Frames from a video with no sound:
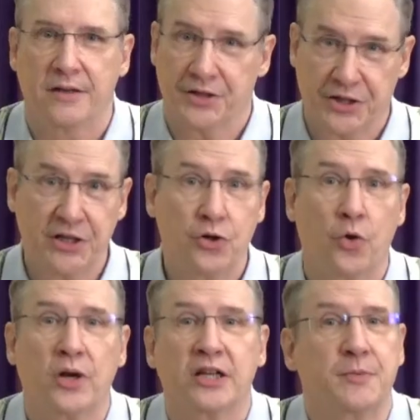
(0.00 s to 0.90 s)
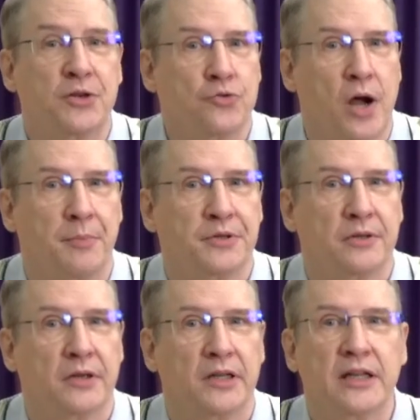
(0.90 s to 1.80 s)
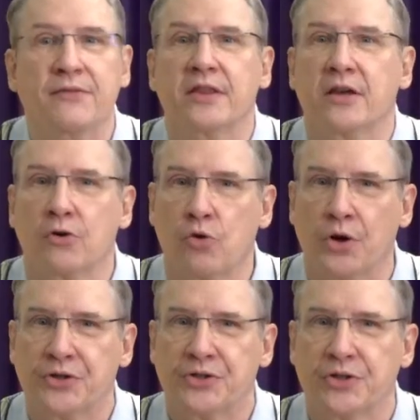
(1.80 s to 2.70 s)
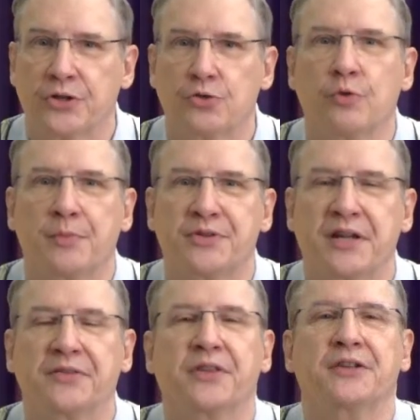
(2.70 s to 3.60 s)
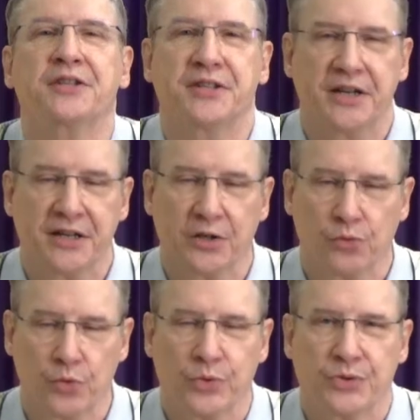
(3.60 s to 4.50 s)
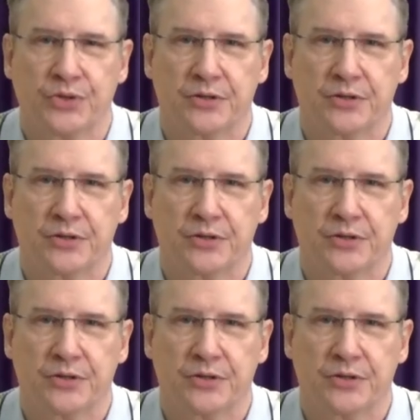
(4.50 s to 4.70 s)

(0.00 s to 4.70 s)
The seed coat has been dropped, leaving the cross to represent the descending root.